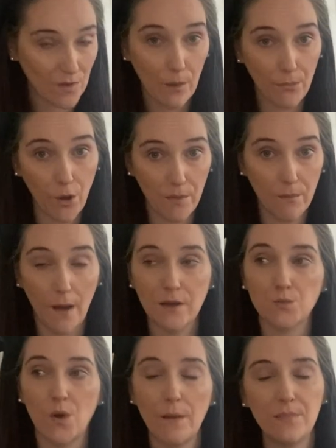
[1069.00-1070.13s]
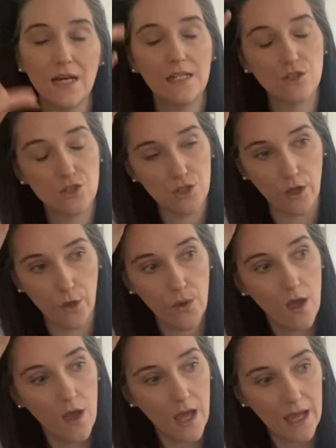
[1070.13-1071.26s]
pop them up, because what I'm planning to do
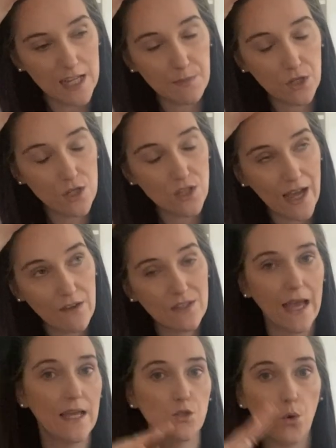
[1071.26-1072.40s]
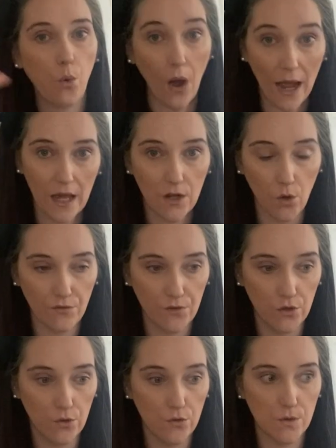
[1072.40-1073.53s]
is, because I have gained quite a lot of
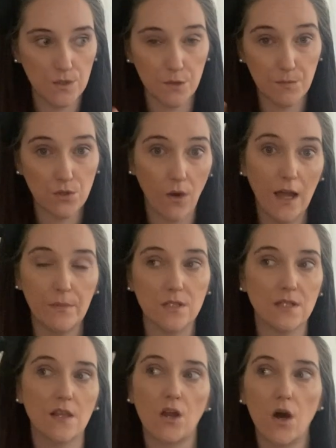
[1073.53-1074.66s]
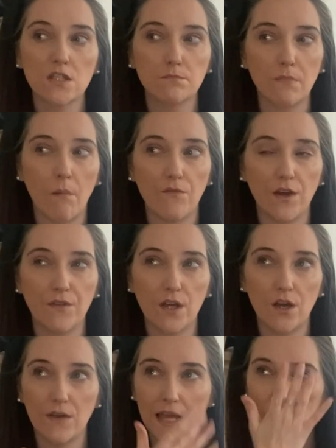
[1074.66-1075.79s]
new subscribers in the last month. I think
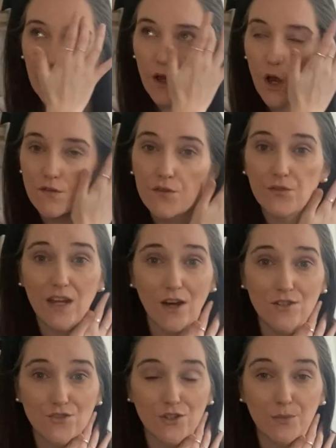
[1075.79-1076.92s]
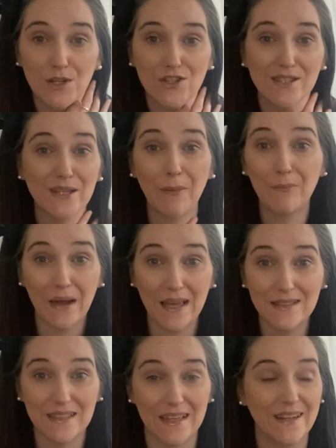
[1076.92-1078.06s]
I've gained like over 300, which is
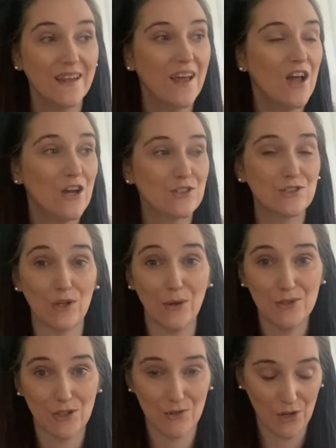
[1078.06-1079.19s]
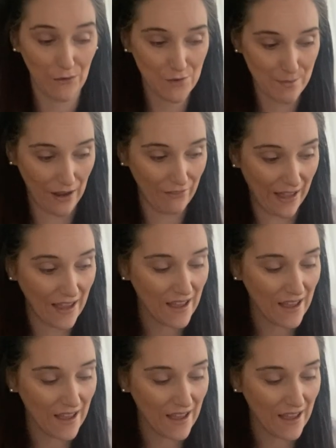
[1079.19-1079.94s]
amazing. So chuffed about that.